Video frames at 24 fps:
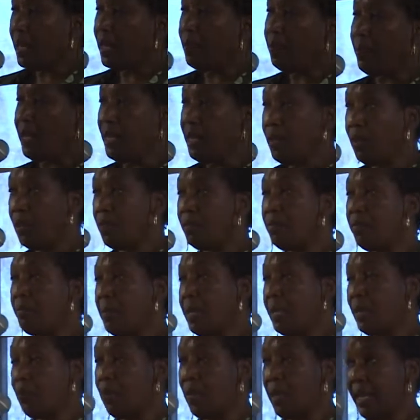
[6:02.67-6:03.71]
in many,
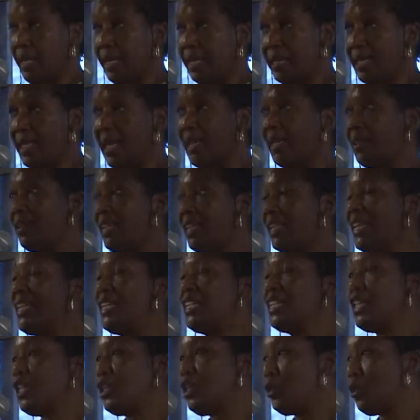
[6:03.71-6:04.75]
many ways and
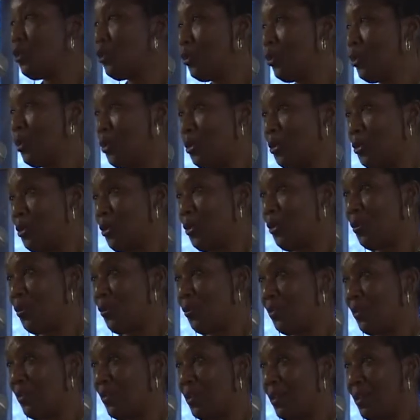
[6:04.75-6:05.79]
continues to
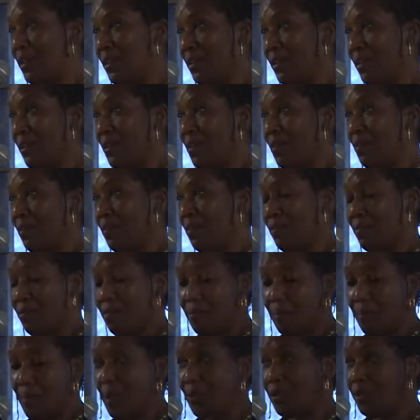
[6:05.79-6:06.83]
serve
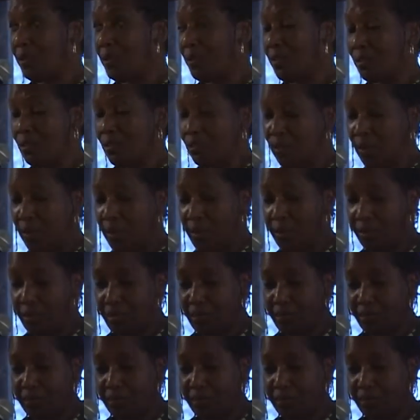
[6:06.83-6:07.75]
post-discharge.